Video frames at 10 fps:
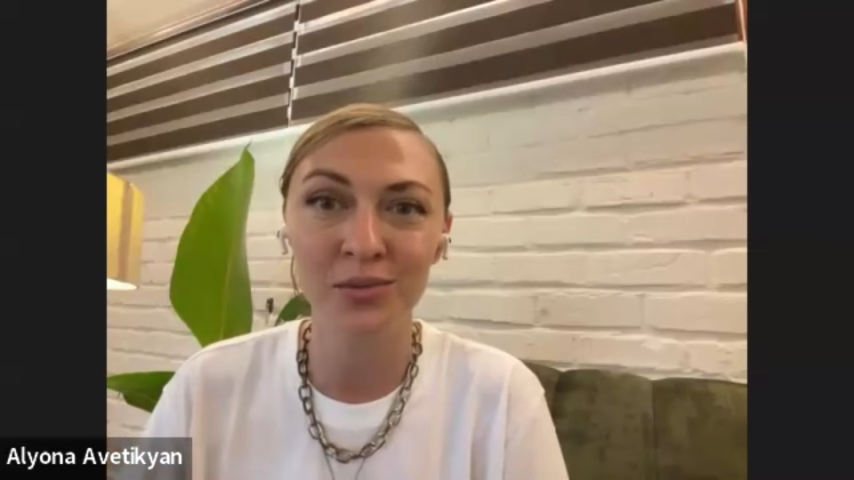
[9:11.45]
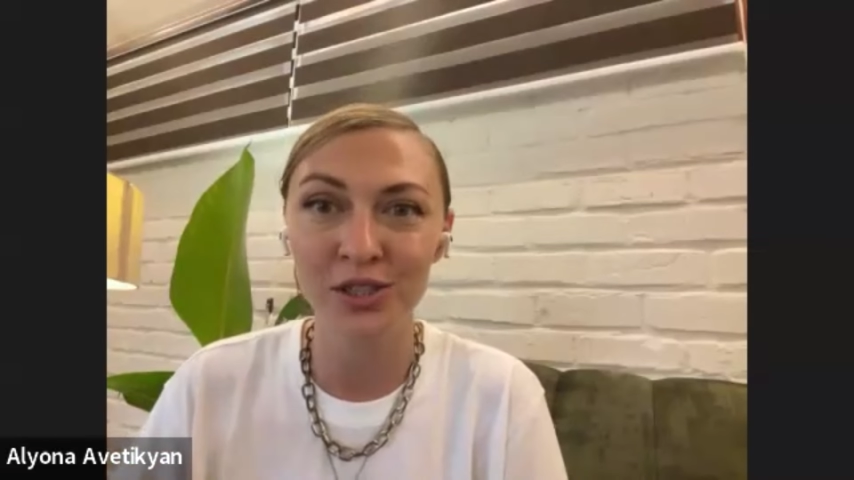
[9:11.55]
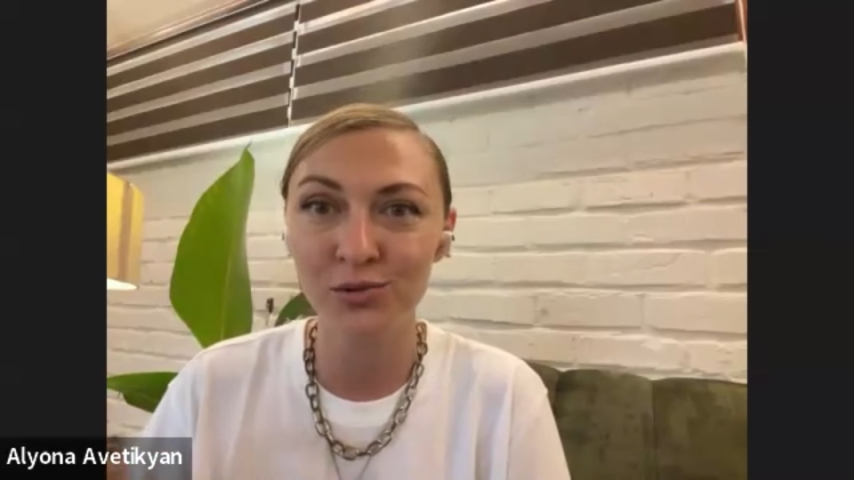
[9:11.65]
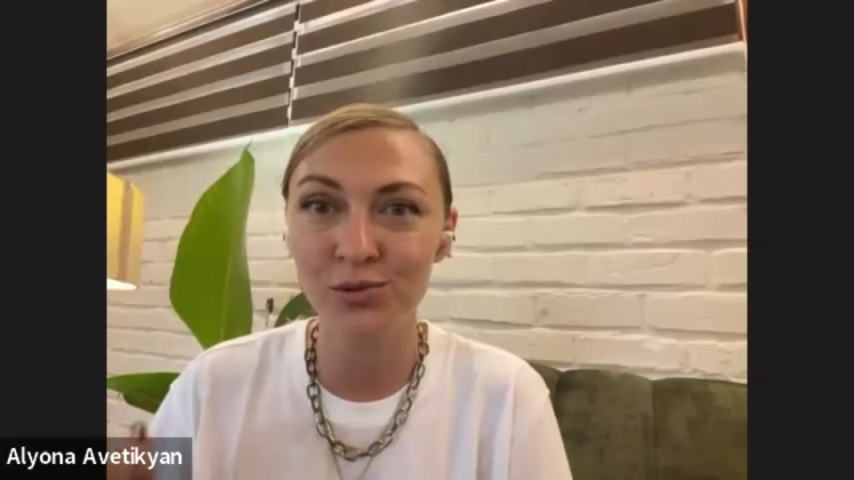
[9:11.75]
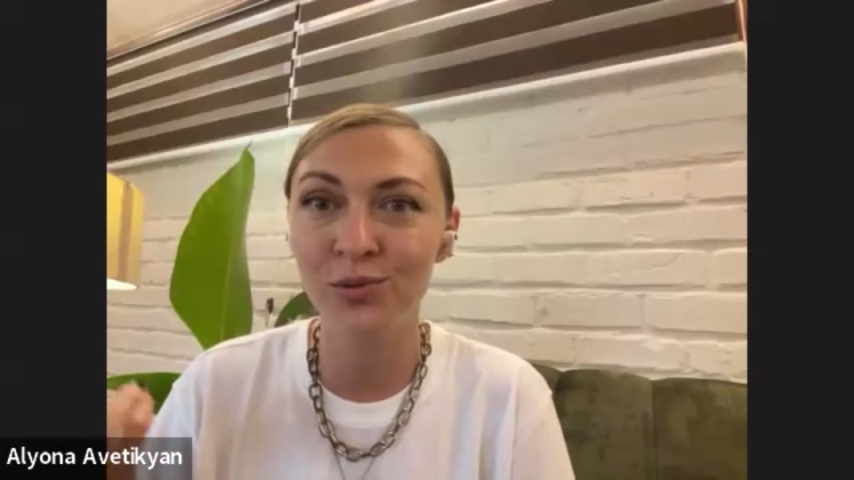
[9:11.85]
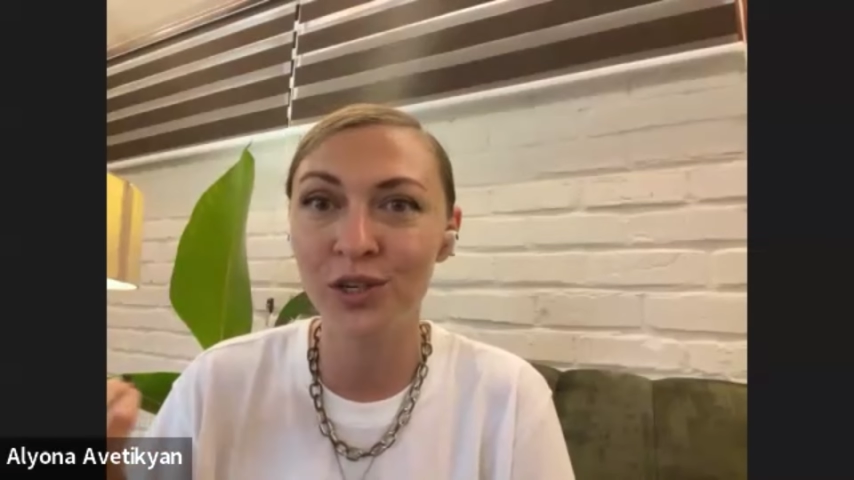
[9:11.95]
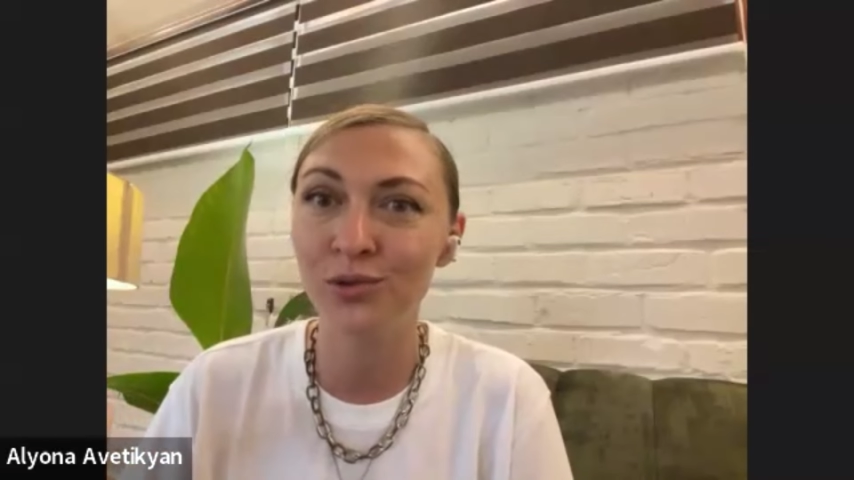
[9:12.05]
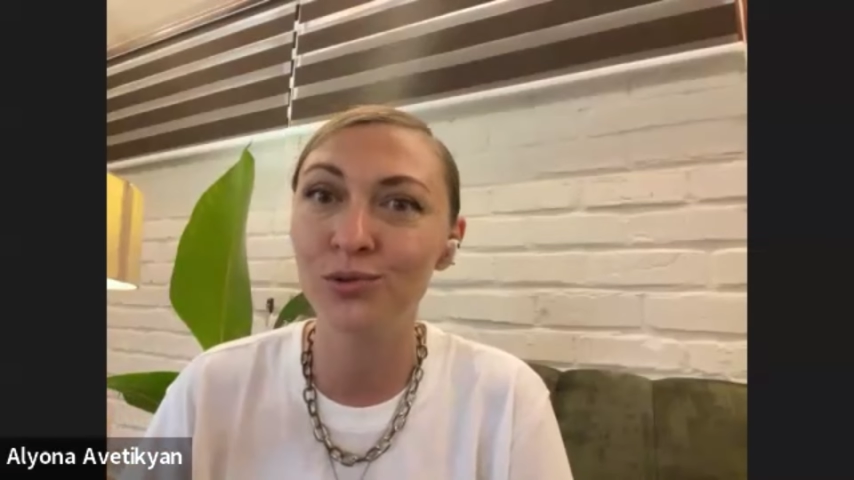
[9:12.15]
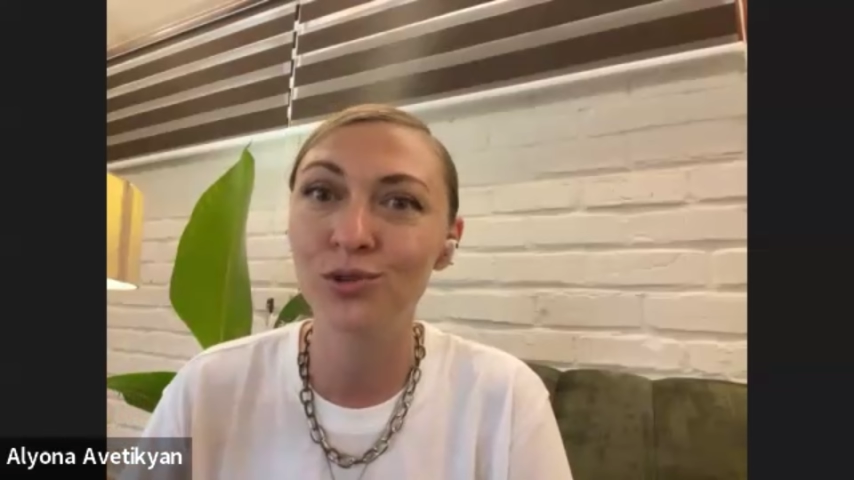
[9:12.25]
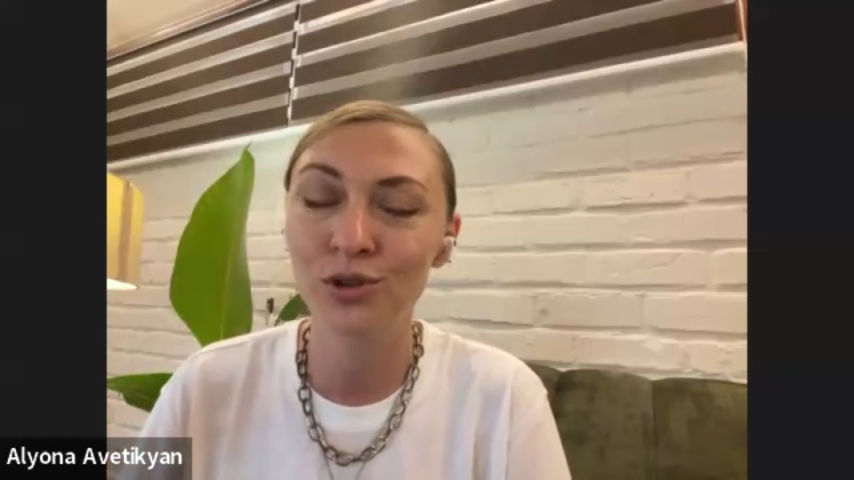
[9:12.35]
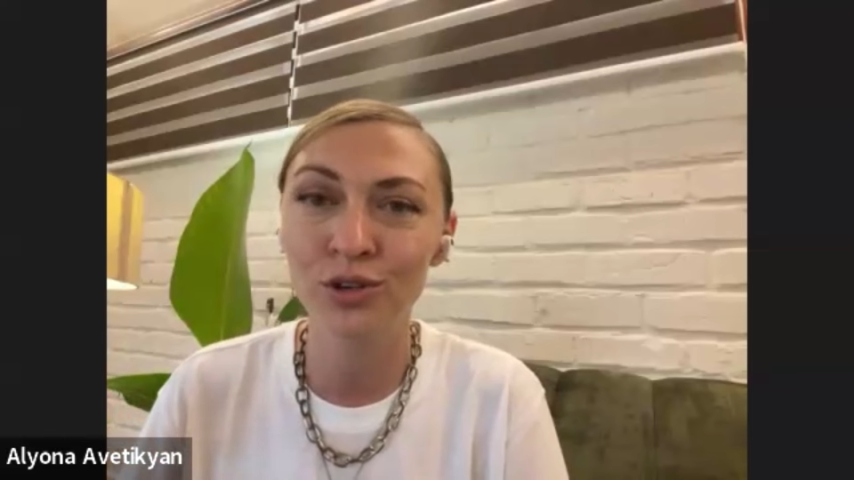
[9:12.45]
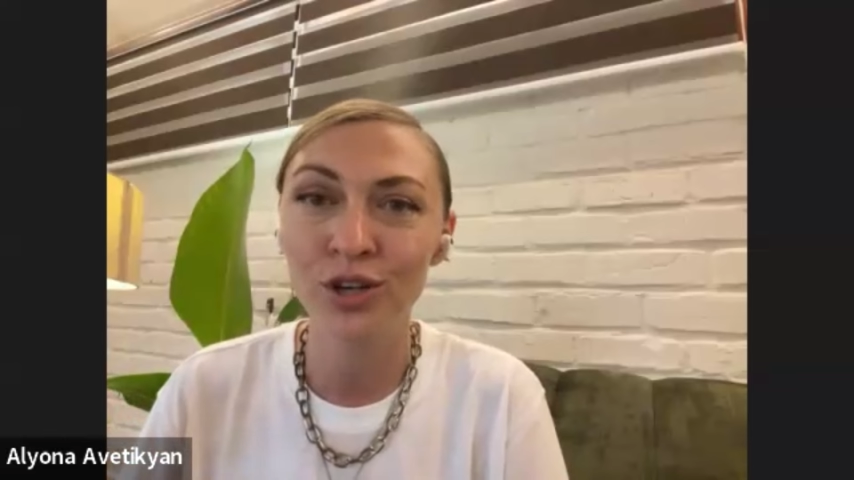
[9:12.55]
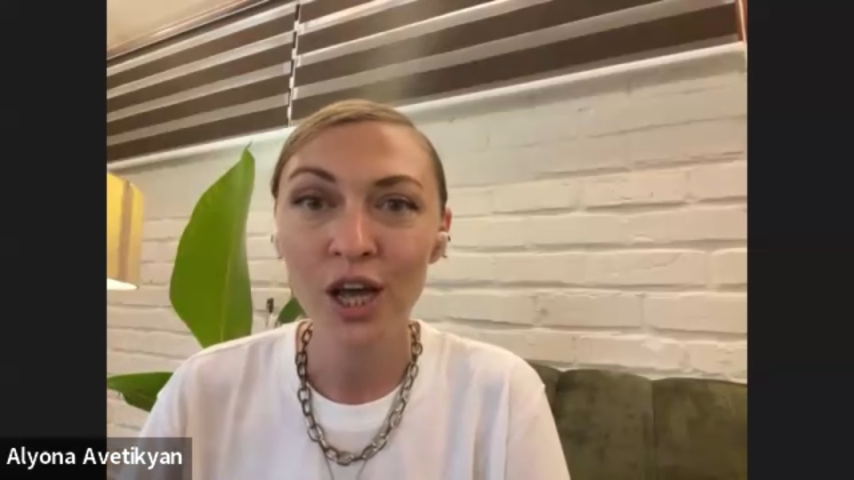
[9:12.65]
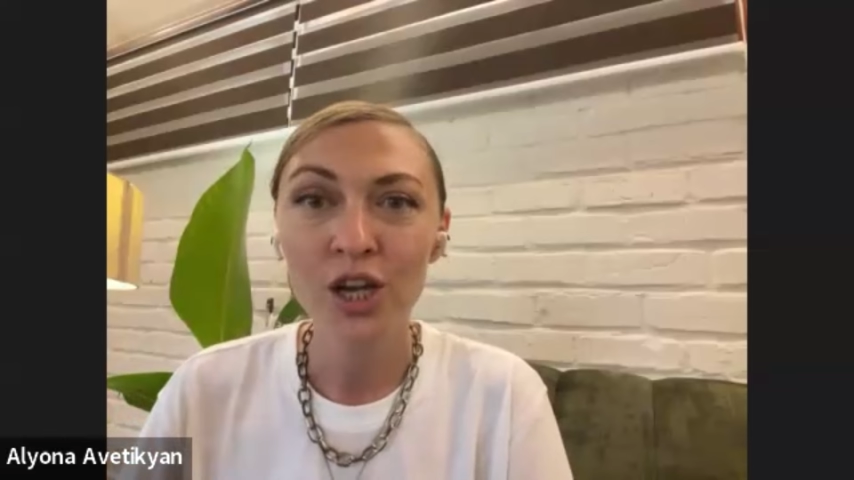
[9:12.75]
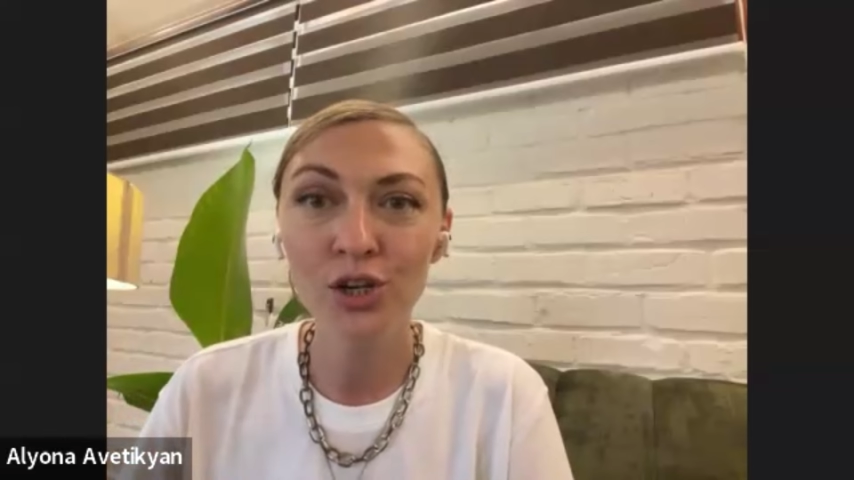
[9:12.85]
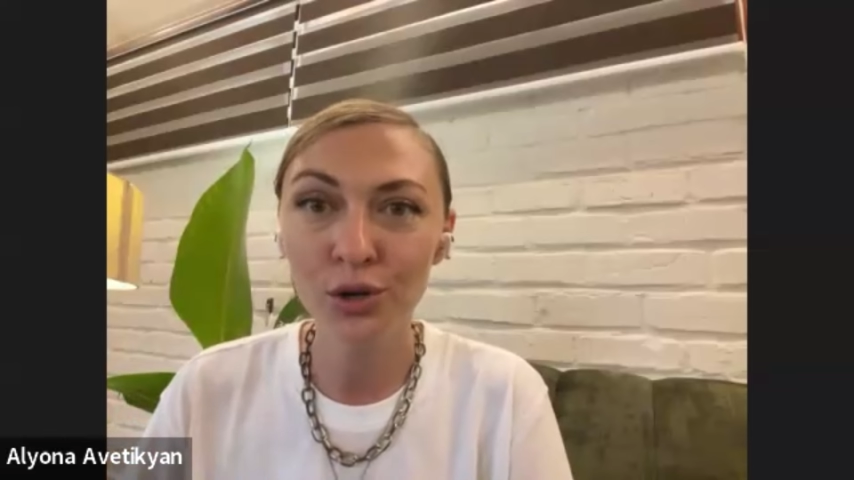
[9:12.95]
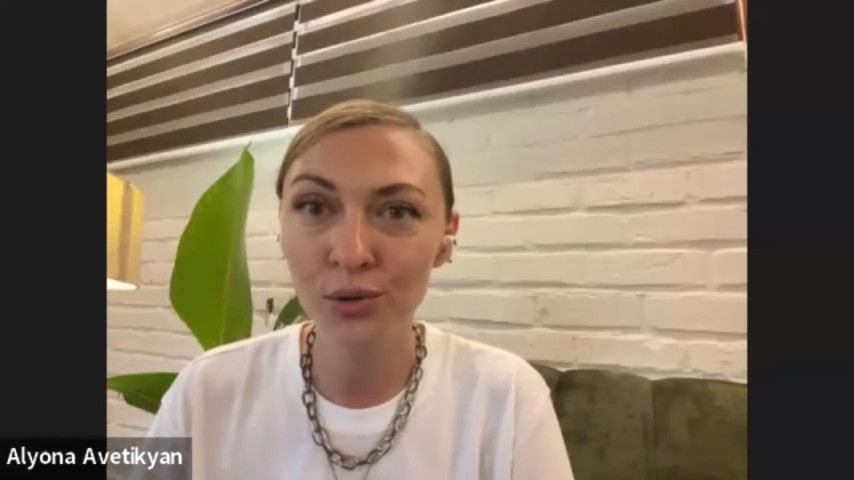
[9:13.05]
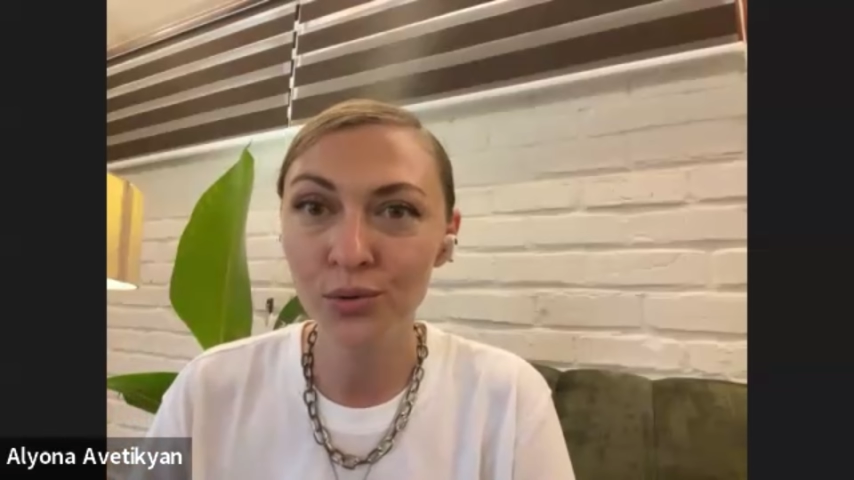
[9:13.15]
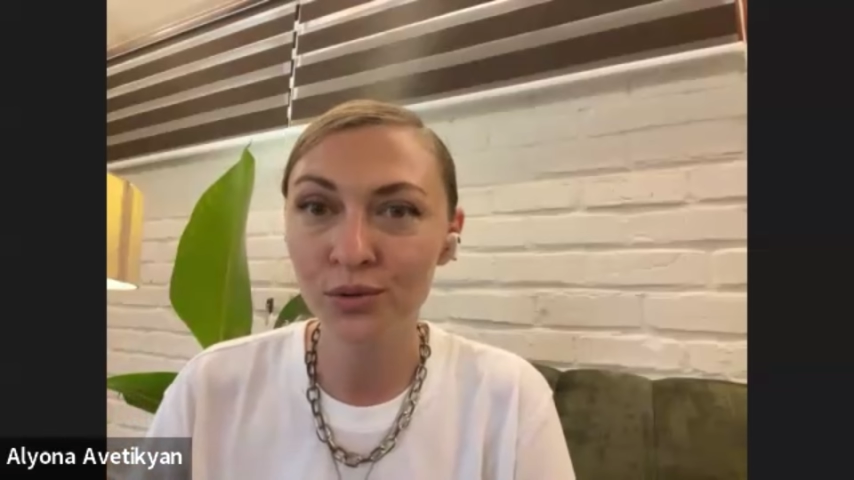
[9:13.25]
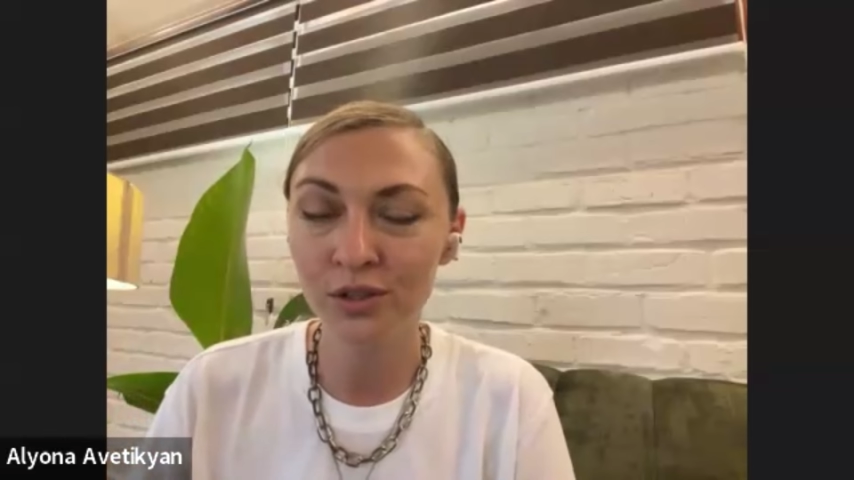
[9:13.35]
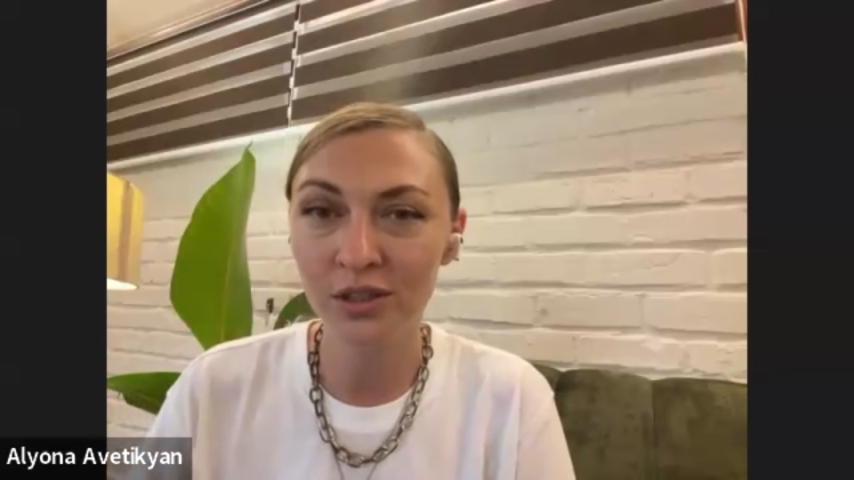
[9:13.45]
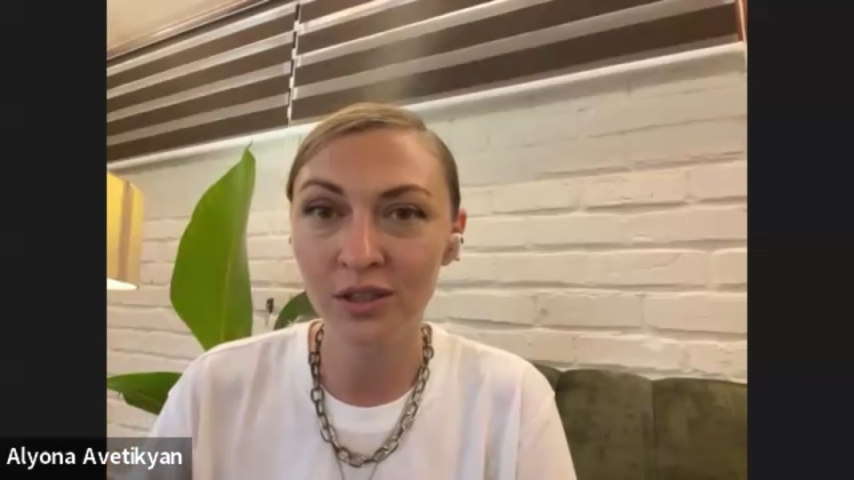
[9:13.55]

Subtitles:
when you don't know